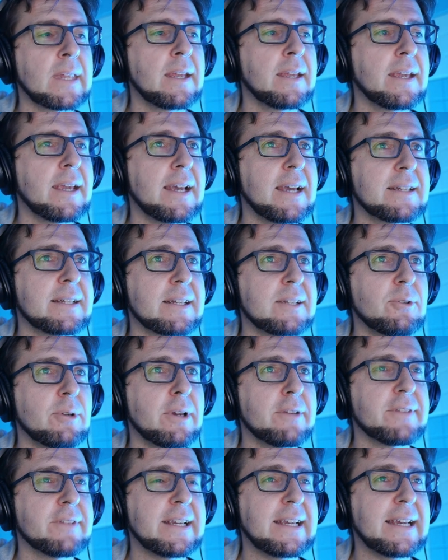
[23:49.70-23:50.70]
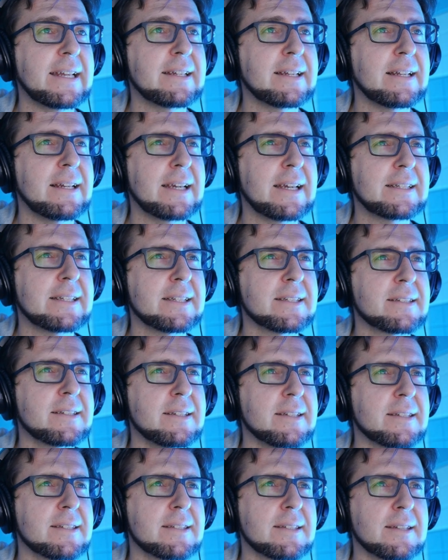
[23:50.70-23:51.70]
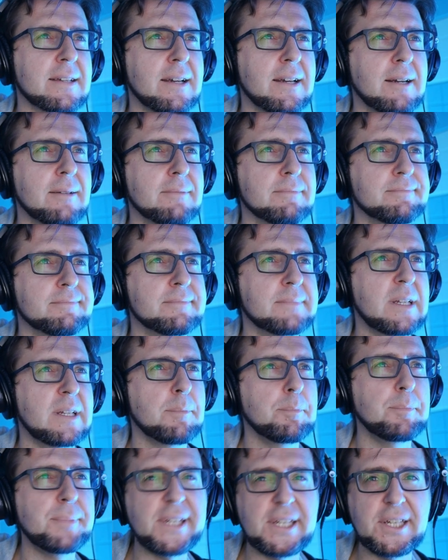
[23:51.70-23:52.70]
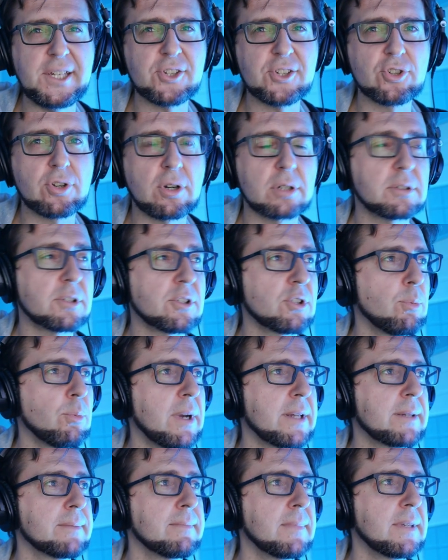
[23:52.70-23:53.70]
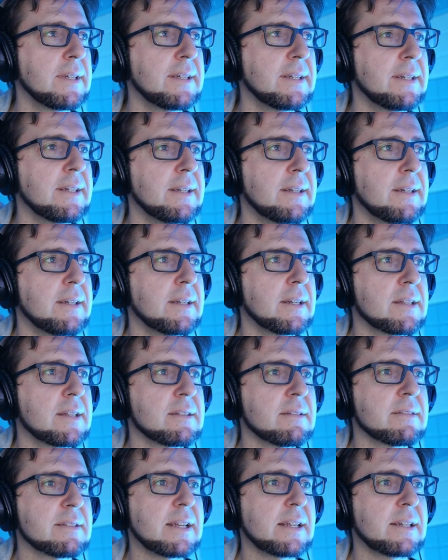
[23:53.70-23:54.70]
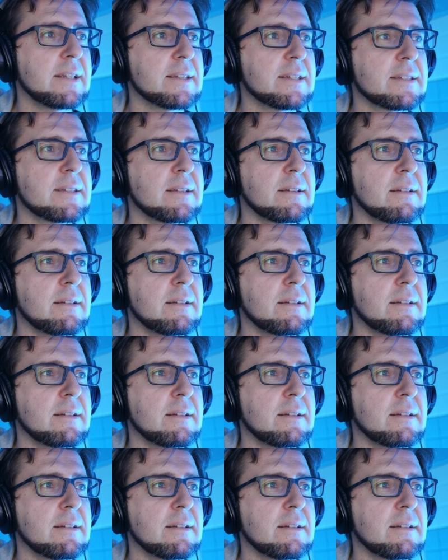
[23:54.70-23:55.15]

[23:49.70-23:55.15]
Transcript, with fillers: And then you have again like this peach colored one. That sounds like this.